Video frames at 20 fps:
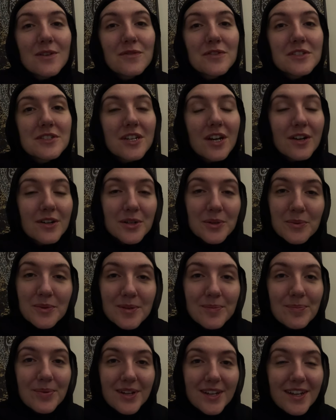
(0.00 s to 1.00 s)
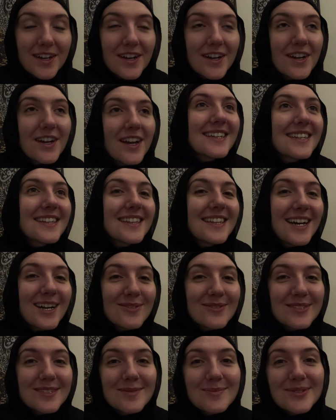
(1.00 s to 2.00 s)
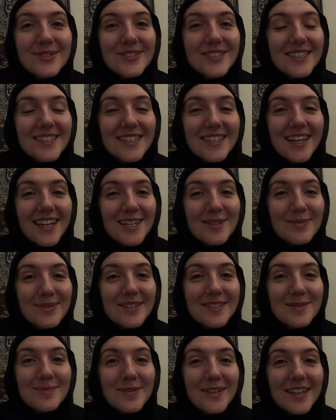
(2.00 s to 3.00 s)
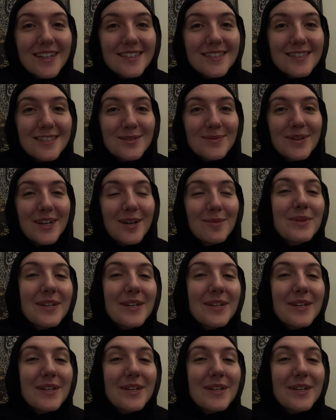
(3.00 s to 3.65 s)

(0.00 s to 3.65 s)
for Tarawih prayer. That was the most incredible experience as well.